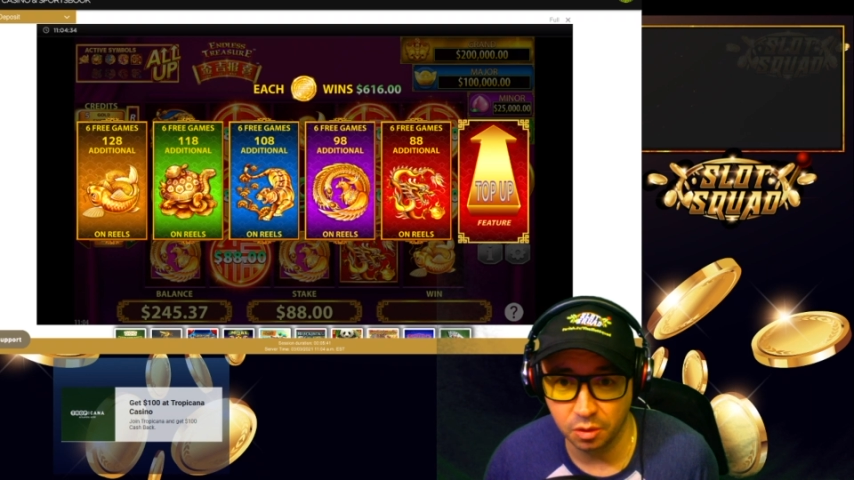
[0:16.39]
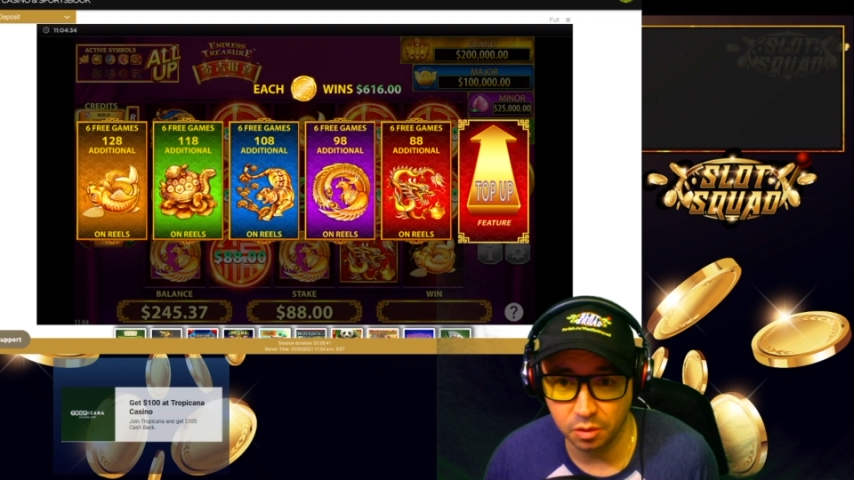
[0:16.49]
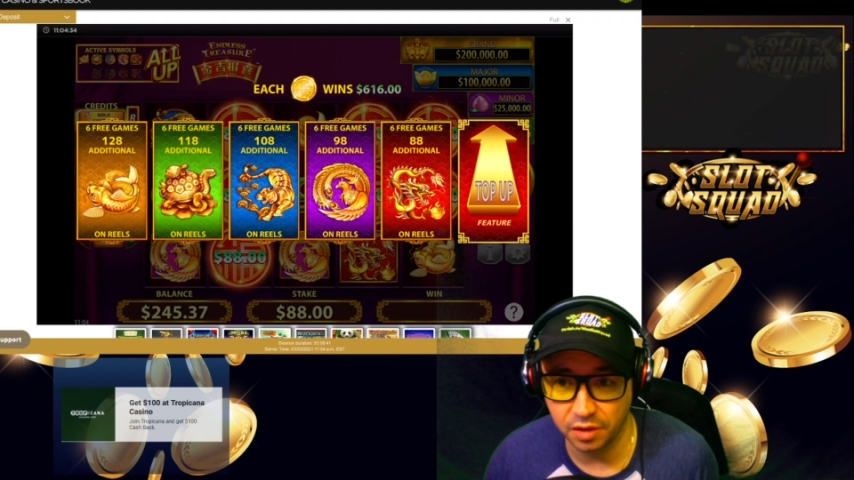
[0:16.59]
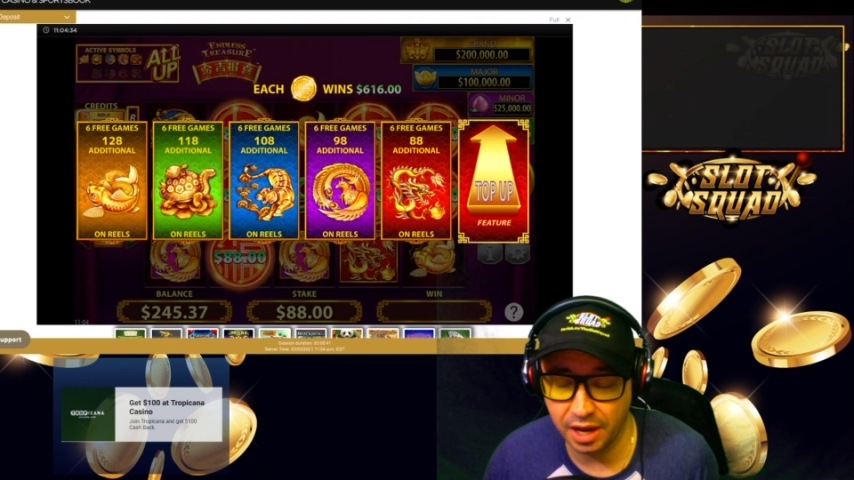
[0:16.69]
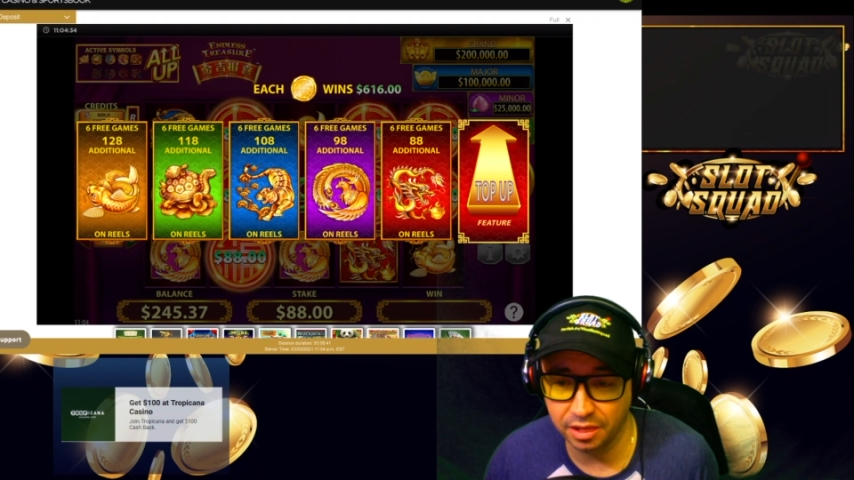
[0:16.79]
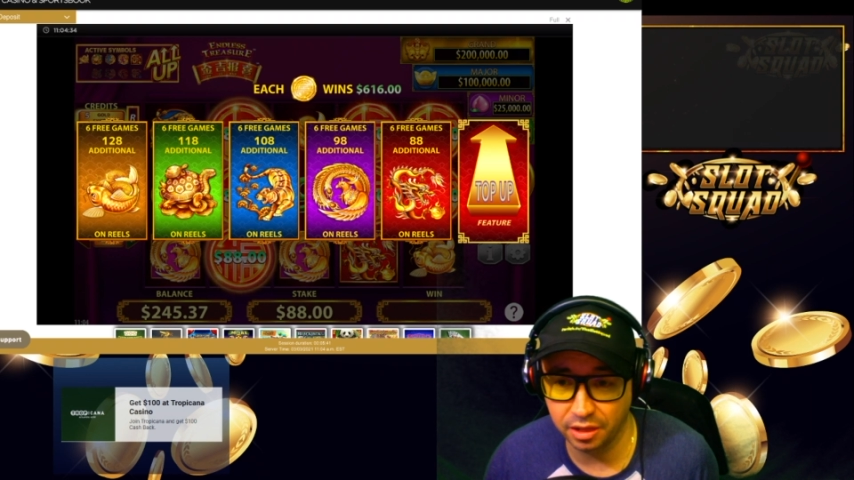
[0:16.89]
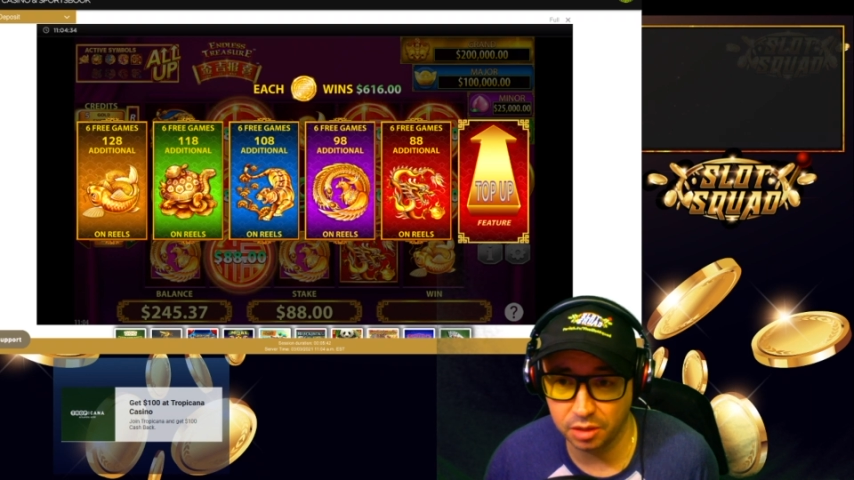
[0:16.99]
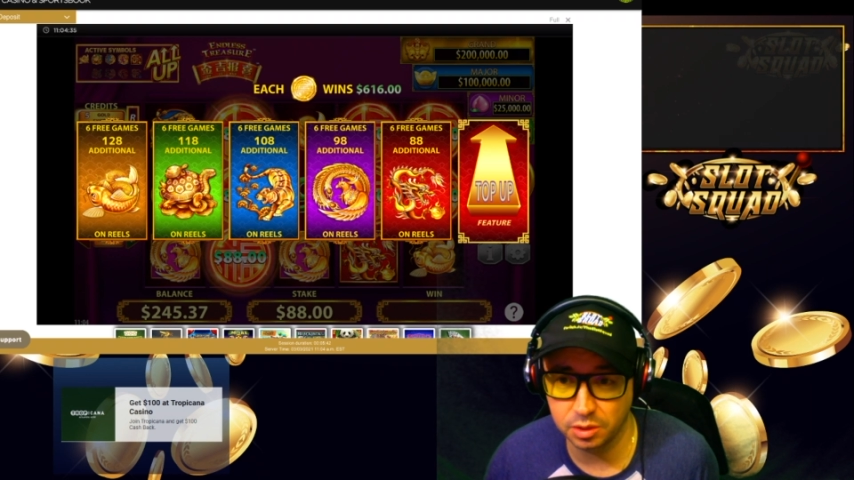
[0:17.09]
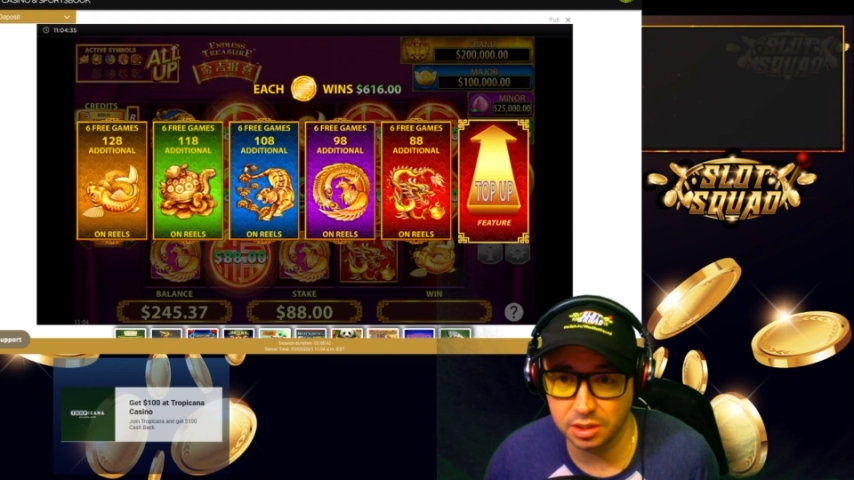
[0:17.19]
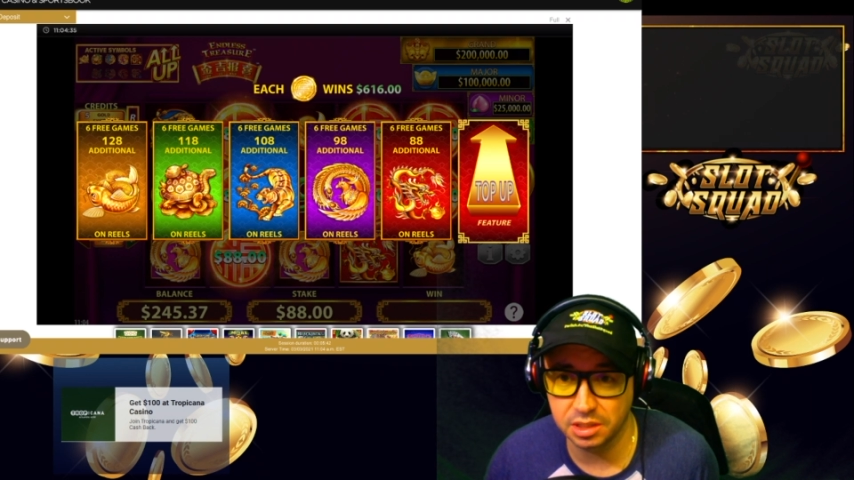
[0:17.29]
We've had
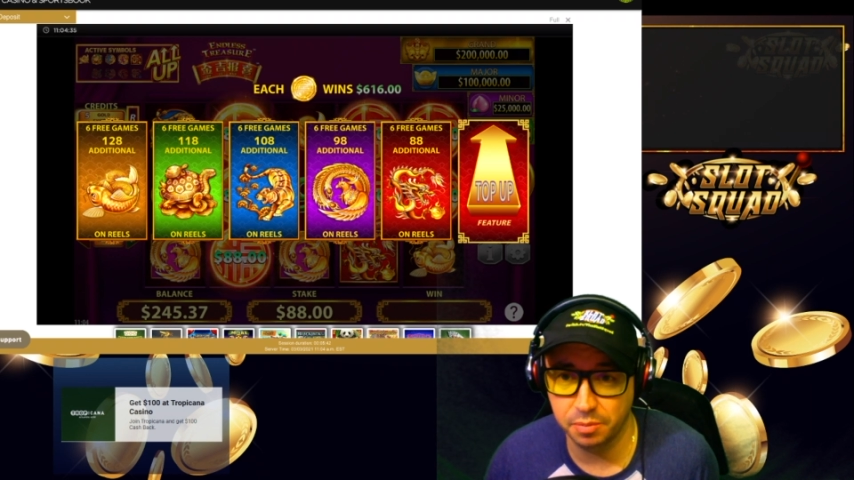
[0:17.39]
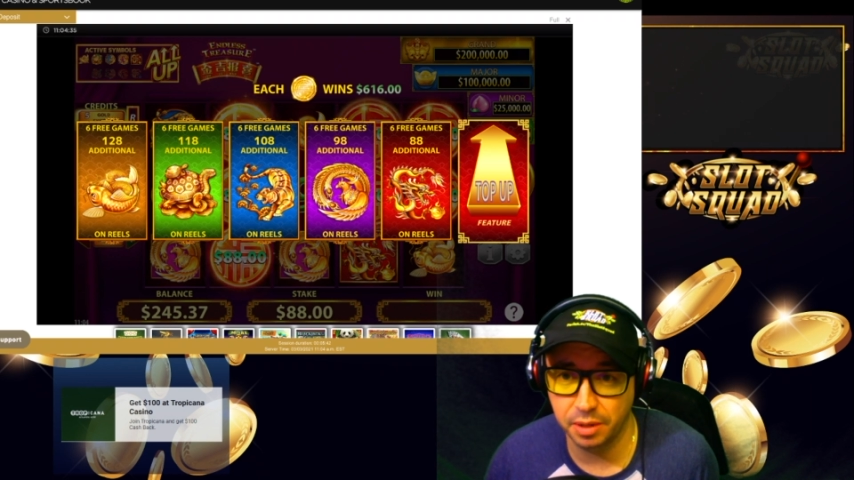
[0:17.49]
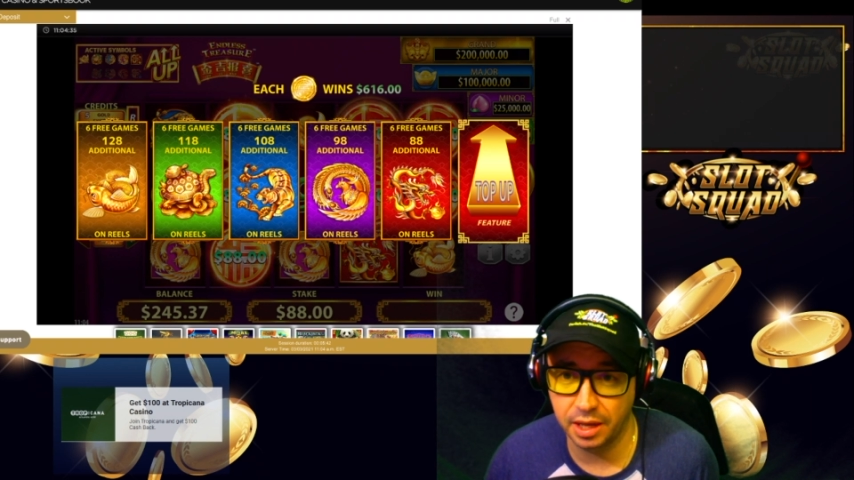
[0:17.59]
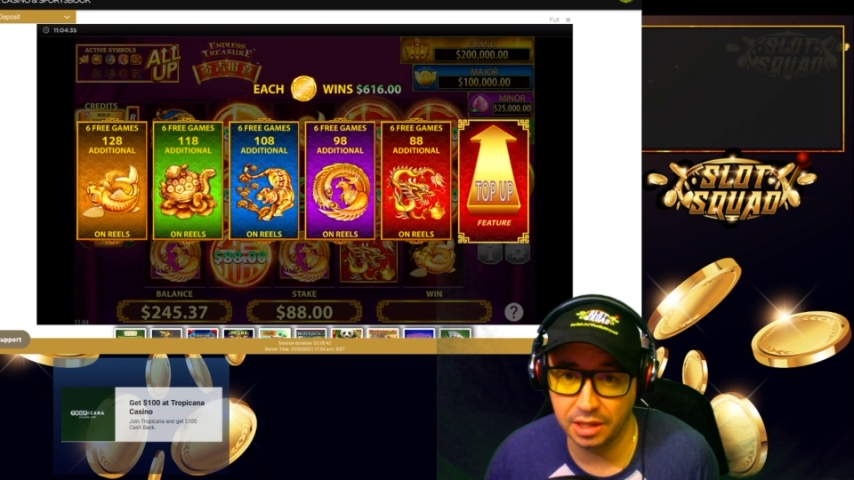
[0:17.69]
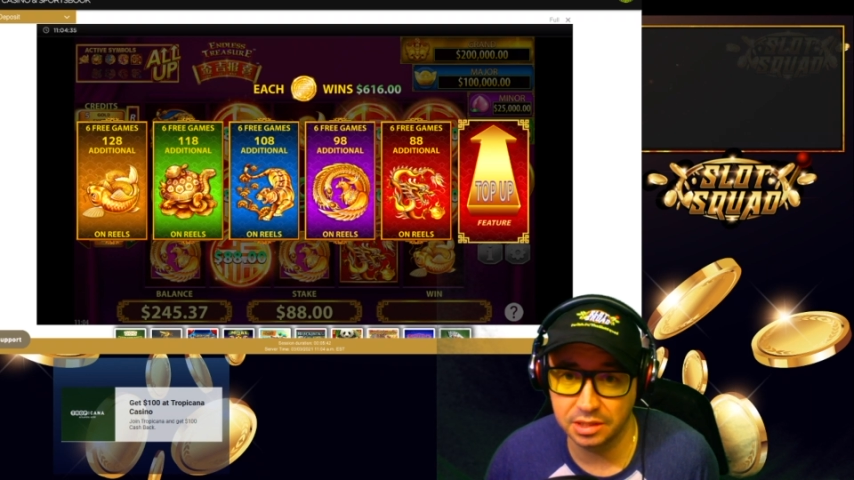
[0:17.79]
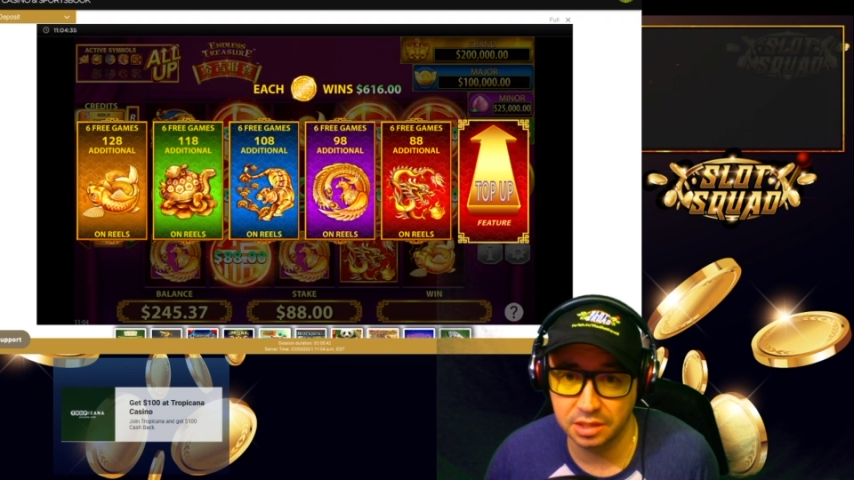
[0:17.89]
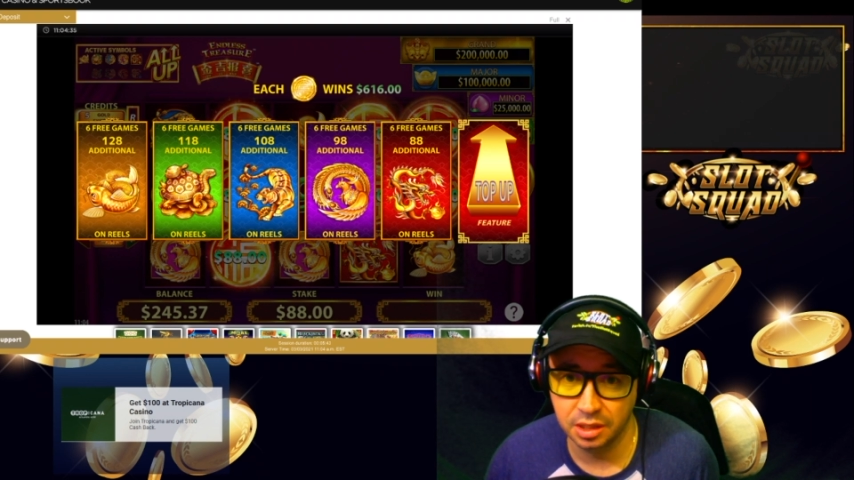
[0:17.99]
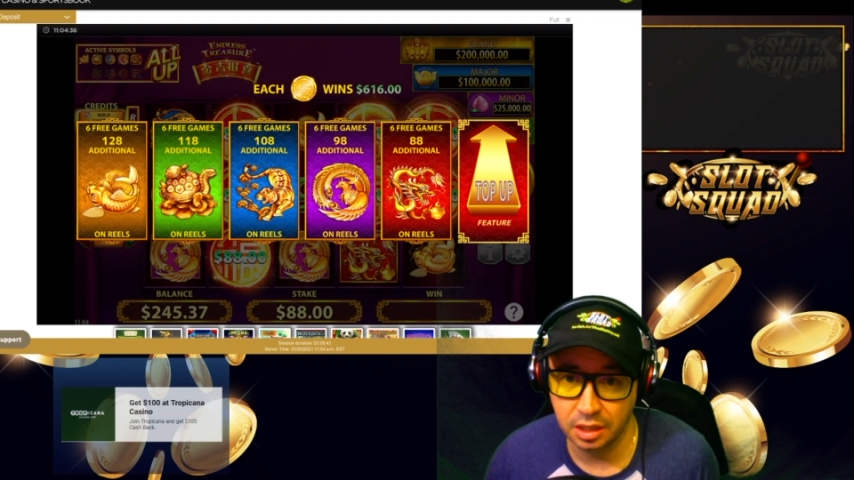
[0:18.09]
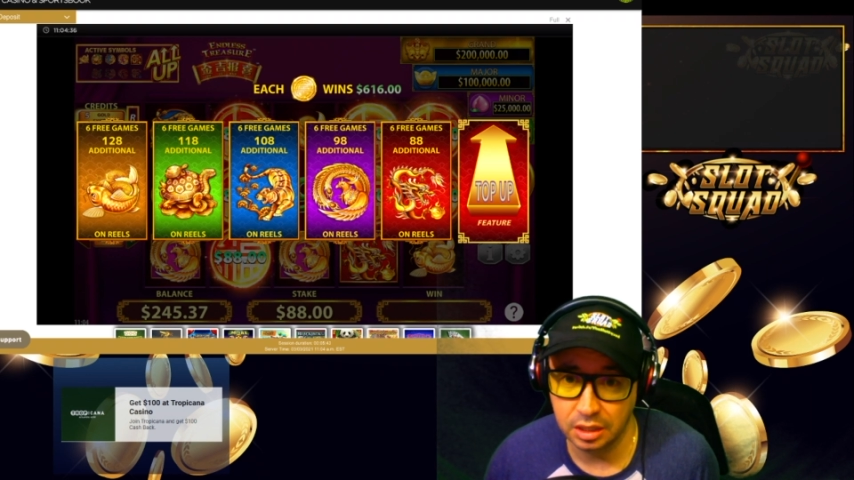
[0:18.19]
luck with this in the past.